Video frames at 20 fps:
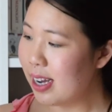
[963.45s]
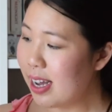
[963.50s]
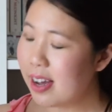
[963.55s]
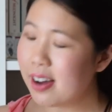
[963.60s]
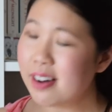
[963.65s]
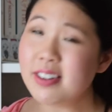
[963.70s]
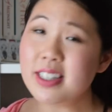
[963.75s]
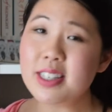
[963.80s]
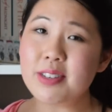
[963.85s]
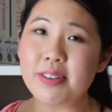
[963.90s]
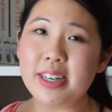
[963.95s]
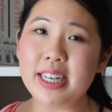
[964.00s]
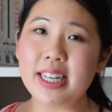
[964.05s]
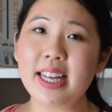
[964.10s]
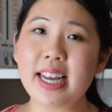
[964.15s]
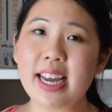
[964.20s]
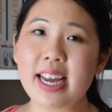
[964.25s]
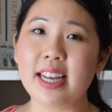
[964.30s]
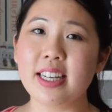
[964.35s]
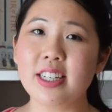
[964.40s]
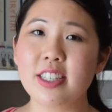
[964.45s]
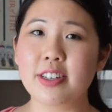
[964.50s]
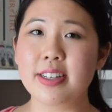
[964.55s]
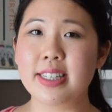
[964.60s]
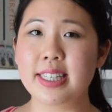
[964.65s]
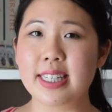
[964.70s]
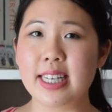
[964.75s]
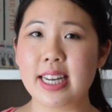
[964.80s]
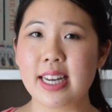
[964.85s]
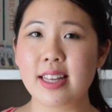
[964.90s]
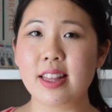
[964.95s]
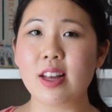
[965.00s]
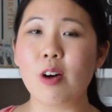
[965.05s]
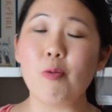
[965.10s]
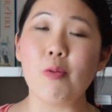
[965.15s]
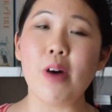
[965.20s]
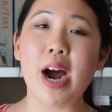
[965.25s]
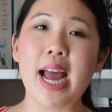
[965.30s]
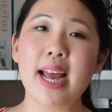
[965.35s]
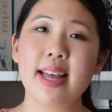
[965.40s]
It was really interesting the
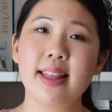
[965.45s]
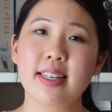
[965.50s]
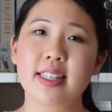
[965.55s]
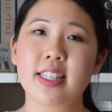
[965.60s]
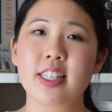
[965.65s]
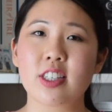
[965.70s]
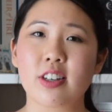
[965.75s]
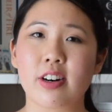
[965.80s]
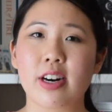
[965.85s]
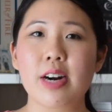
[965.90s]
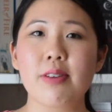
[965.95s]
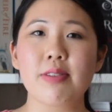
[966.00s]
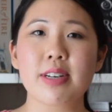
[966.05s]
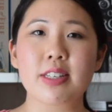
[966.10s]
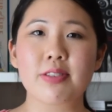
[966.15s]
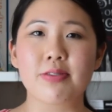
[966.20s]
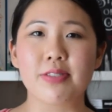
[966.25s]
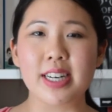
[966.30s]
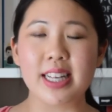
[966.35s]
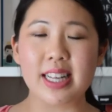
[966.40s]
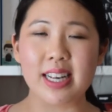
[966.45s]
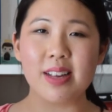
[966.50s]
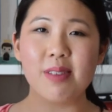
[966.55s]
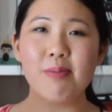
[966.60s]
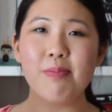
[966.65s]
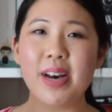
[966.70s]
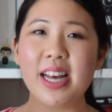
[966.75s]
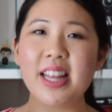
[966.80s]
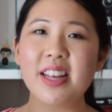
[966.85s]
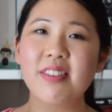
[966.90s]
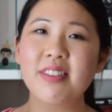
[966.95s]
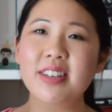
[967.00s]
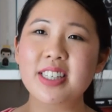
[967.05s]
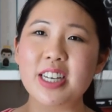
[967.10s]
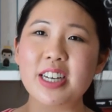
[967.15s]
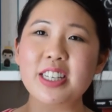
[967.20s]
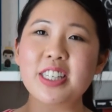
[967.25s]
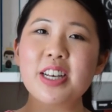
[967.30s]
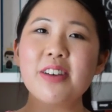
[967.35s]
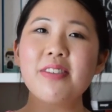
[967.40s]
way the story was written, but it was
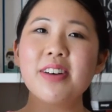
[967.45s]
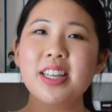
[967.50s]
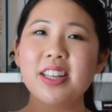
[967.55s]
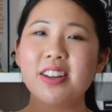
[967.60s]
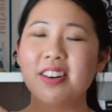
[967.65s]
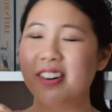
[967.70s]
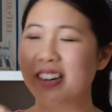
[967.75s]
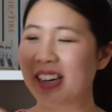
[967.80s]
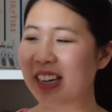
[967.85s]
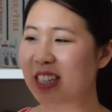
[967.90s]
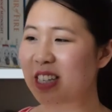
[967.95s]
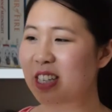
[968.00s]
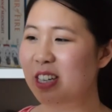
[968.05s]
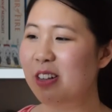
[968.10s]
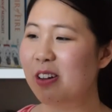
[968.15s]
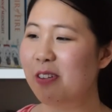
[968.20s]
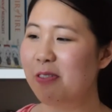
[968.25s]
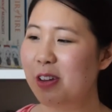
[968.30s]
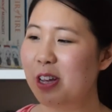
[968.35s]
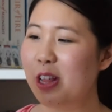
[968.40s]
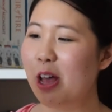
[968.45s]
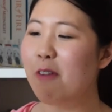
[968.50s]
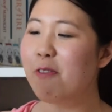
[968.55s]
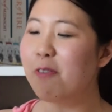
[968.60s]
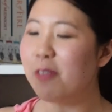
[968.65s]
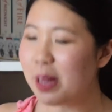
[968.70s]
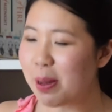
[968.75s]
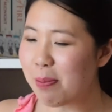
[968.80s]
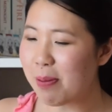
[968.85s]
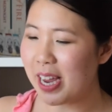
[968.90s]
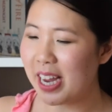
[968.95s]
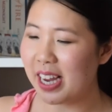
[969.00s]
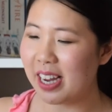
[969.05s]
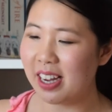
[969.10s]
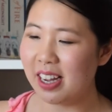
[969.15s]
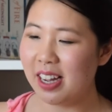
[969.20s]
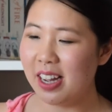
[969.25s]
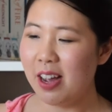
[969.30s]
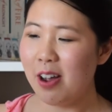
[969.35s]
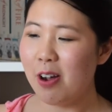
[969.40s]
also annoying, sort of, you know, flipping
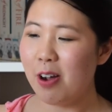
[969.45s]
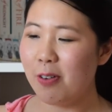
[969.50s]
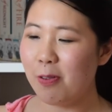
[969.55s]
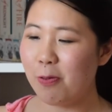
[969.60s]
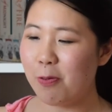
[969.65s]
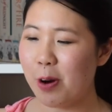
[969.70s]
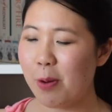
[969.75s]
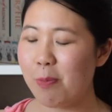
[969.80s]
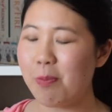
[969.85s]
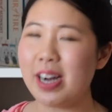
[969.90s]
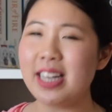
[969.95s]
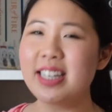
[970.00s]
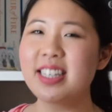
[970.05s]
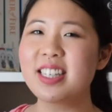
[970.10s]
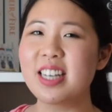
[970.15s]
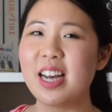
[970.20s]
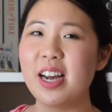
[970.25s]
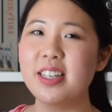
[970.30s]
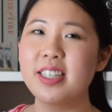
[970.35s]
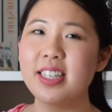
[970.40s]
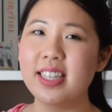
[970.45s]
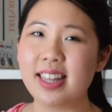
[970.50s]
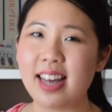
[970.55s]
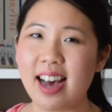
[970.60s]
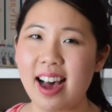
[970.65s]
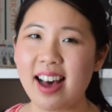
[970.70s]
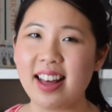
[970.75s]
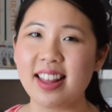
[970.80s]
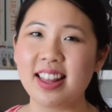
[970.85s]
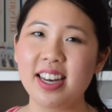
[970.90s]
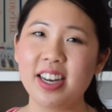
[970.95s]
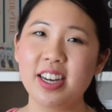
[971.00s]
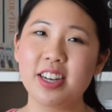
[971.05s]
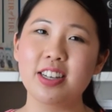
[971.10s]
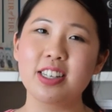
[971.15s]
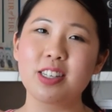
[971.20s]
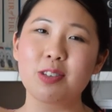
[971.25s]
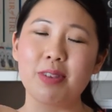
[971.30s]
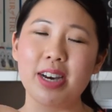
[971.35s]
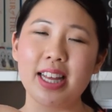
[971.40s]
from one side to the other,
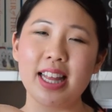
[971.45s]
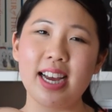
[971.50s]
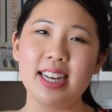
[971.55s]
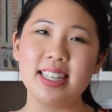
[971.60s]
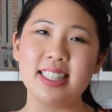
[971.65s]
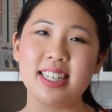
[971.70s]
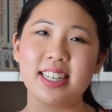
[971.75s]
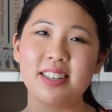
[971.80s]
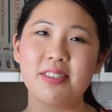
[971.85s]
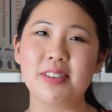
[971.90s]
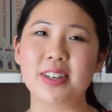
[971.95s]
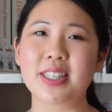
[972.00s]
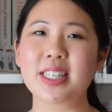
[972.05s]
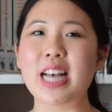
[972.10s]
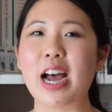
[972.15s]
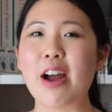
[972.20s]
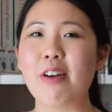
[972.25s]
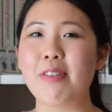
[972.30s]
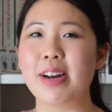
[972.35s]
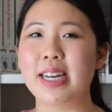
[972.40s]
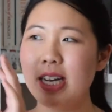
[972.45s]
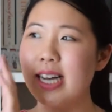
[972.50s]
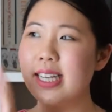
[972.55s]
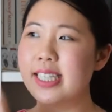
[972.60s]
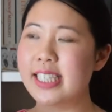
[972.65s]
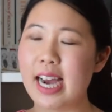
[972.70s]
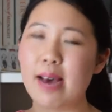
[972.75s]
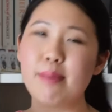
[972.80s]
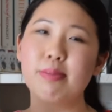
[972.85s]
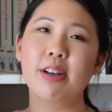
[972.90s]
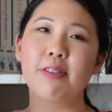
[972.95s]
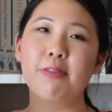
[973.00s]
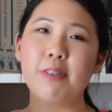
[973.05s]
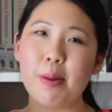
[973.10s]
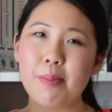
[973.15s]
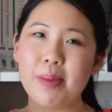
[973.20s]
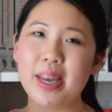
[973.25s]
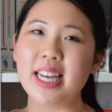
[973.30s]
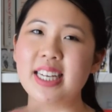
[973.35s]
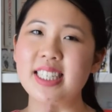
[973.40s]
because what I did was I read a chapter
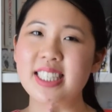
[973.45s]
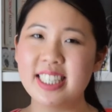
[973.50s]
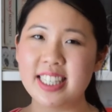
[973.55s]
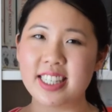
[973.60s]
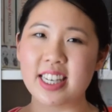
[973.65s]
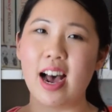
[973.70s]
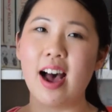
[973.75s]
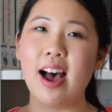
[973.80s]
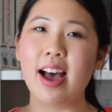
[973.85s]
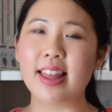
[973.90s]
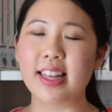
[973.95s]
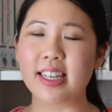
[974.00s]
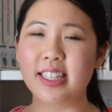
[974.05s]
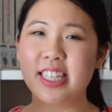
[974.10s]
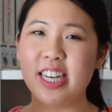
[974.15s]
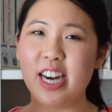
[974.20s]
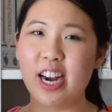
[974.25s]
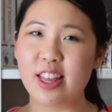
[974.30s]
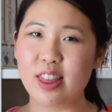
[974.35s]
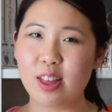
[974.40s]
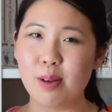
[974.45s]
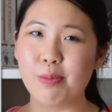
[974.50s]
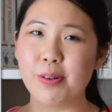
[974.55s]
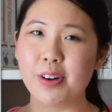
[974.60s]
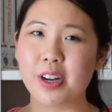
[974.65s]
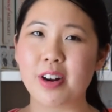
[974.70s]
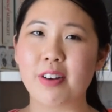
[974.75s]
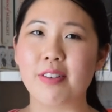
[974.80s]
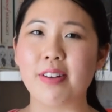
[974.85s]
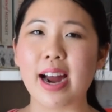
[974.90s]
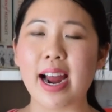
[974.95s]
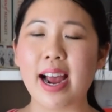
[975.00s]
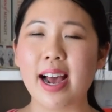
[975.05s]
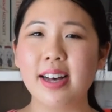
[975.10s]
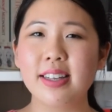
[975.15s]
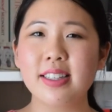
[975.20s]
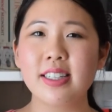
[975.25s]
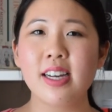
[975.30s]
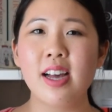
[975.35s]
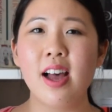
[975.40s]
from each side and turned the book
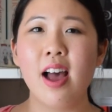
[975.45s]
around.